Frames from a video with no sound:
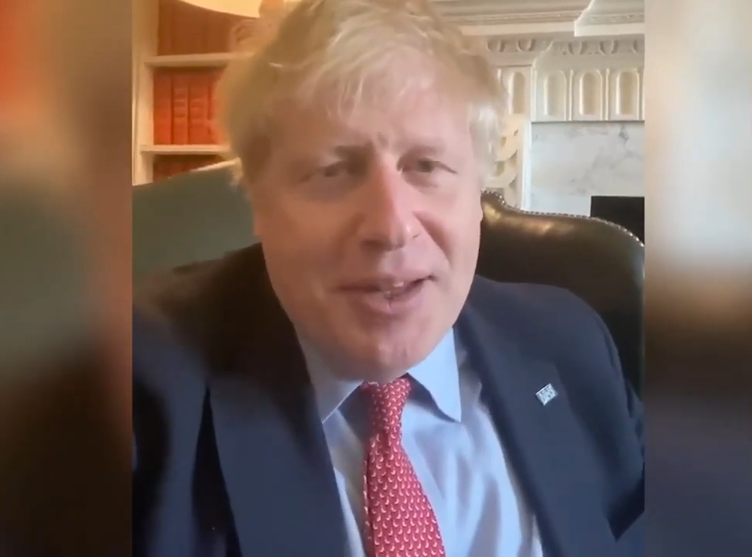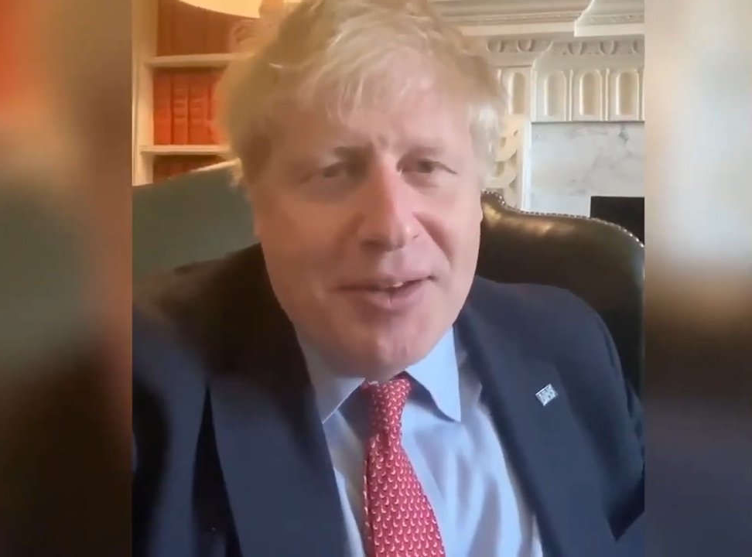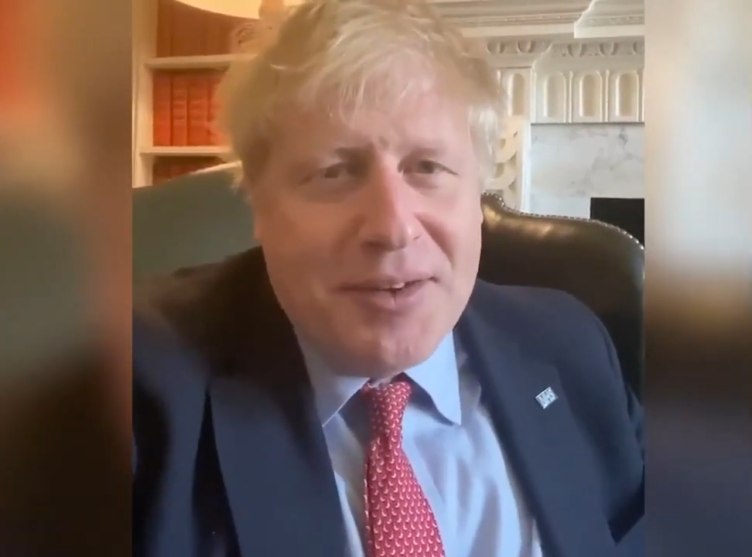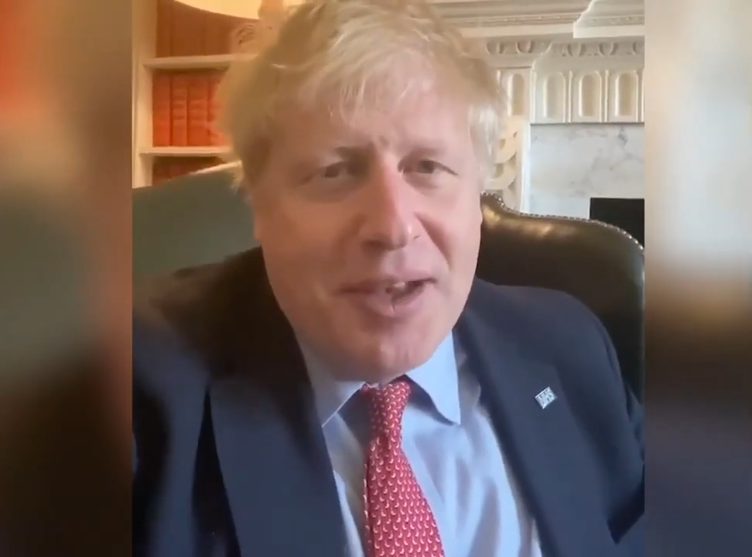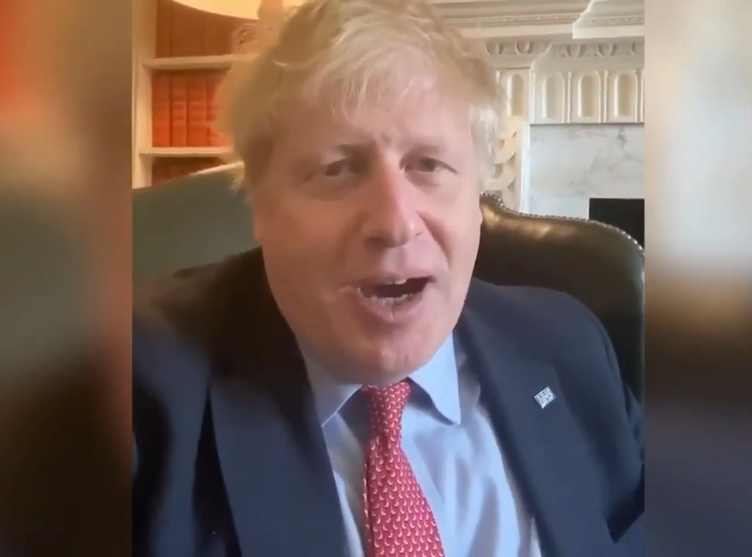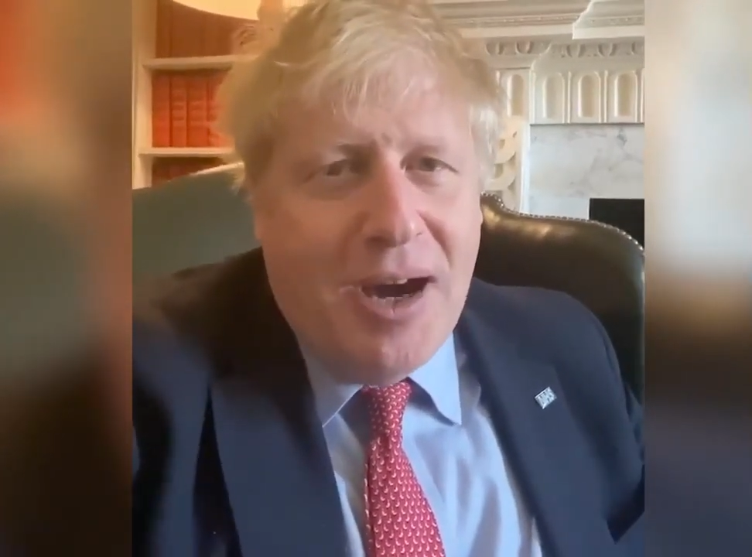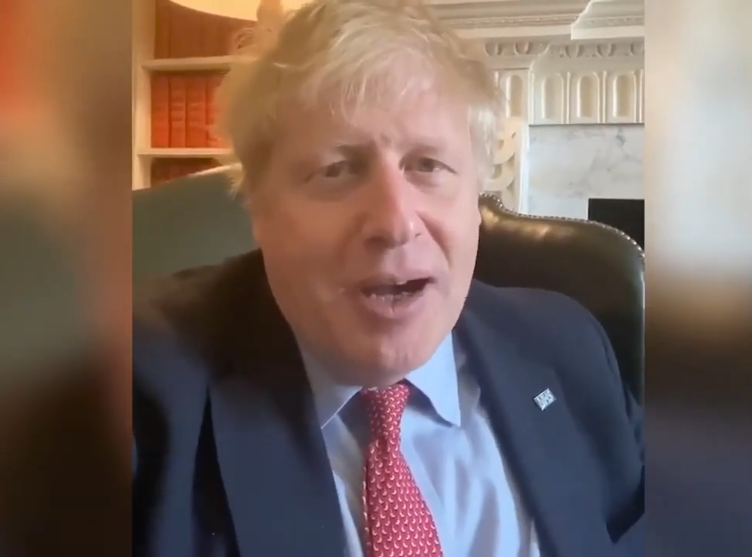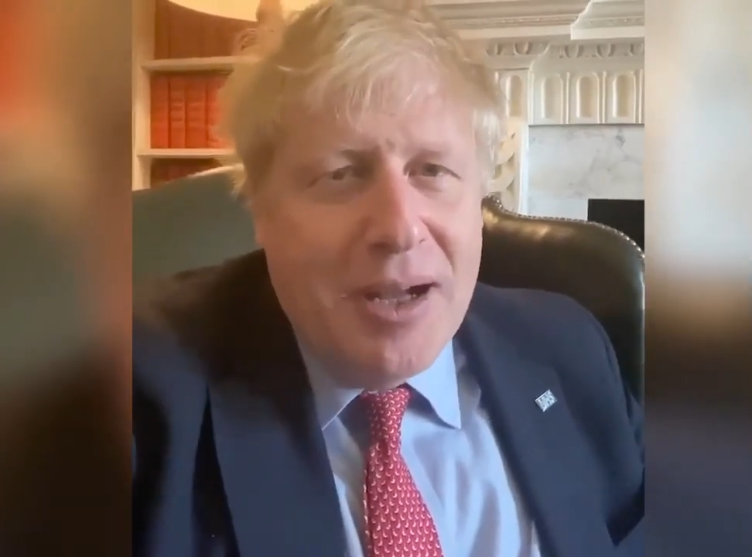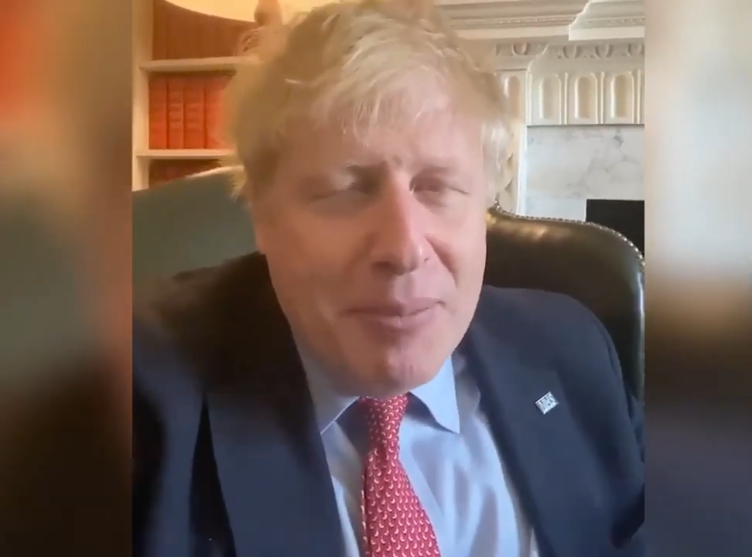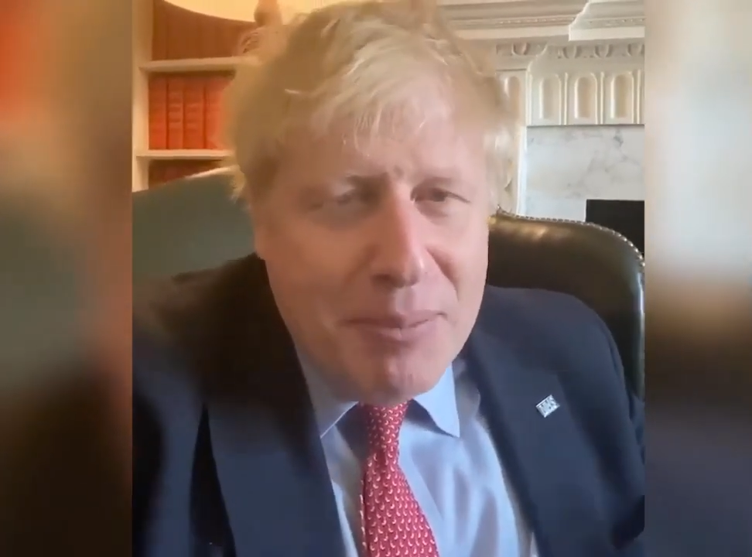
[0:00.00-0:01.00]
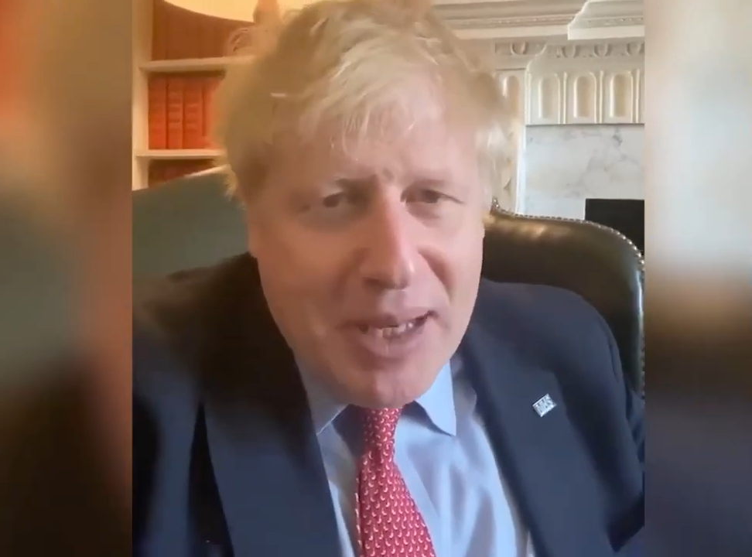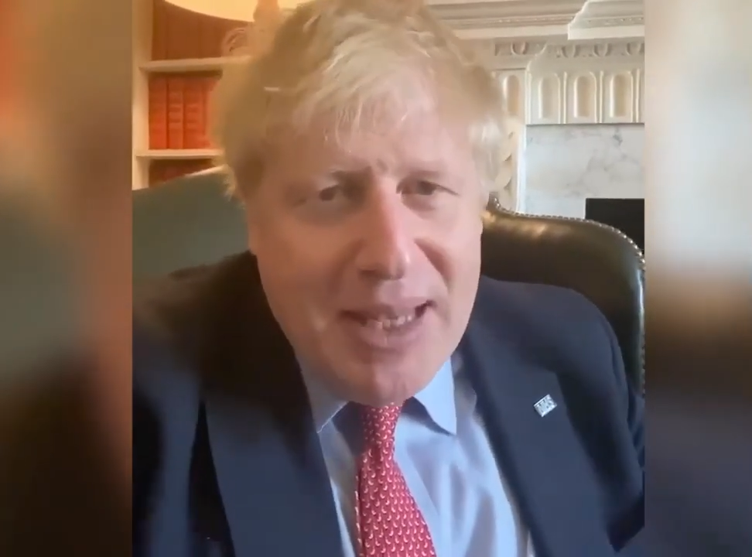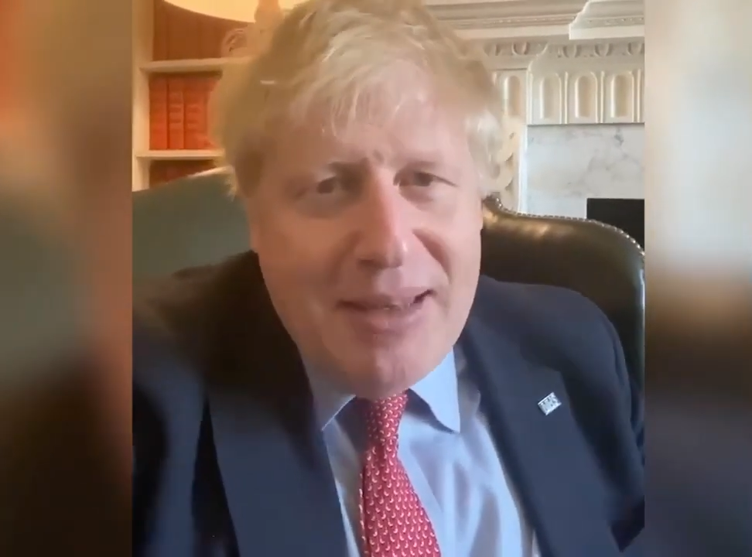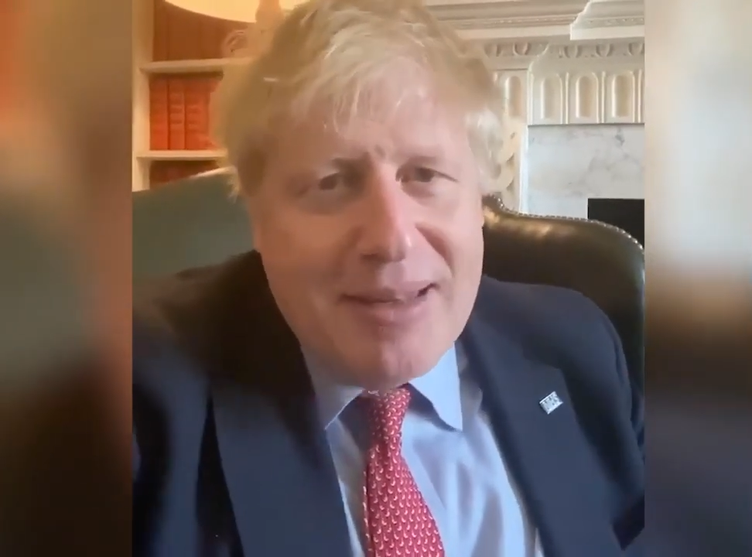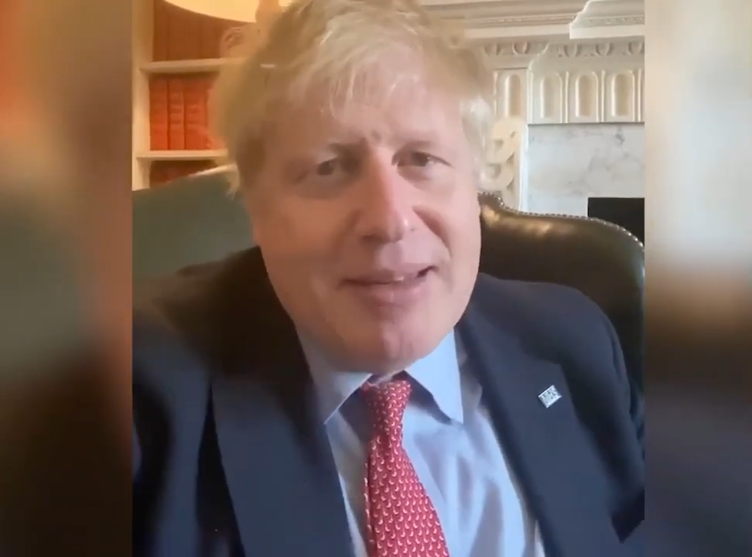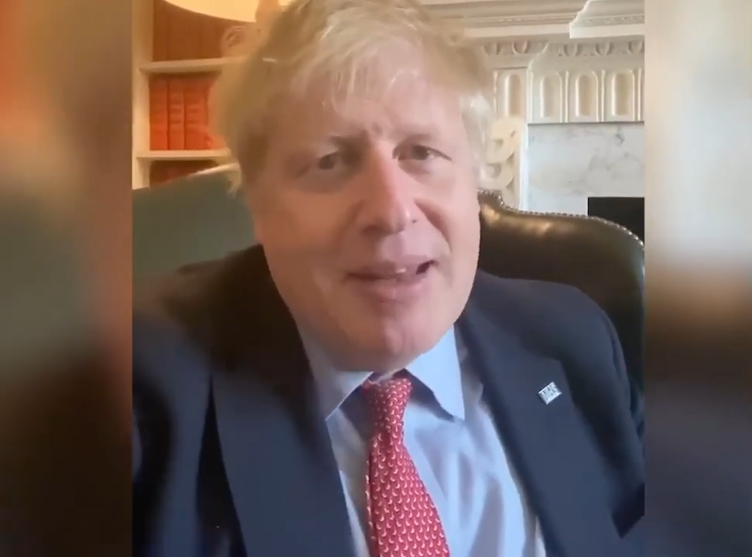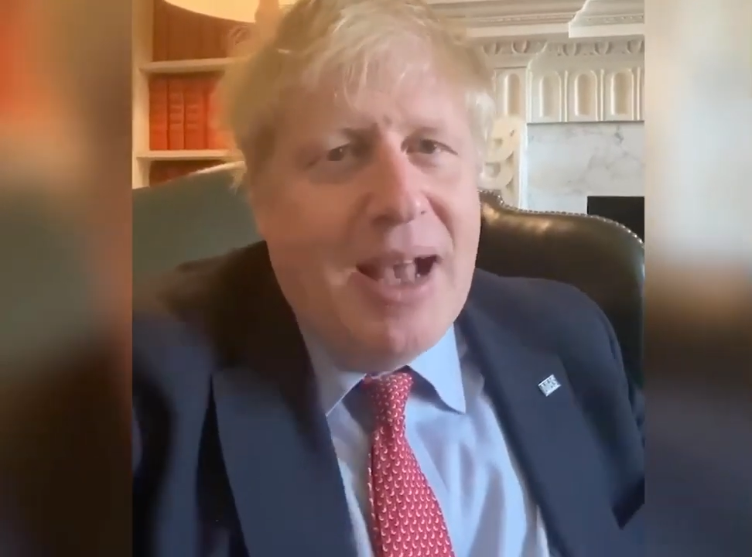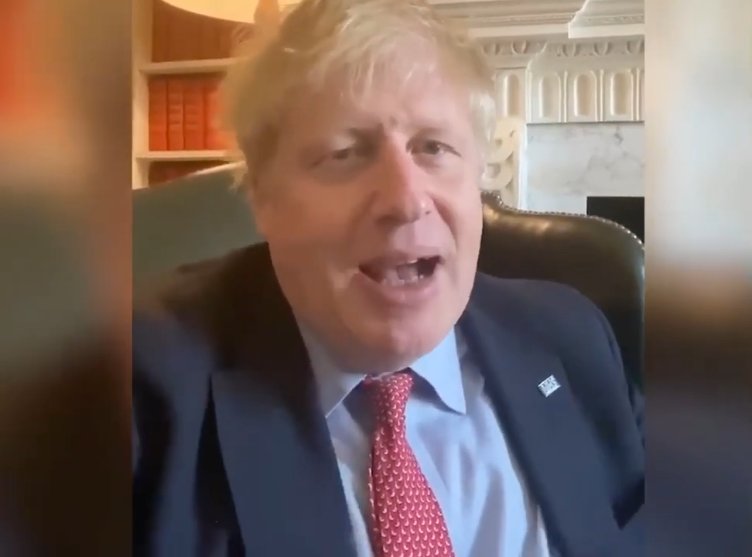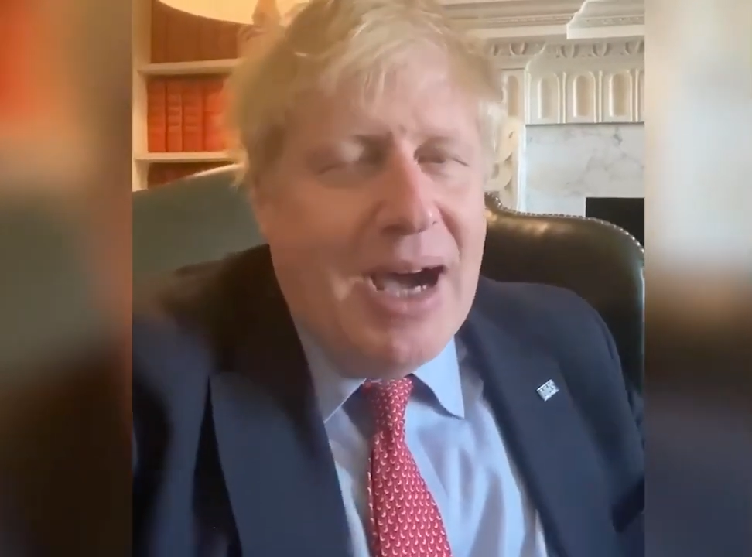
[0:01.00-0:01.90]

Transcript: it's our police,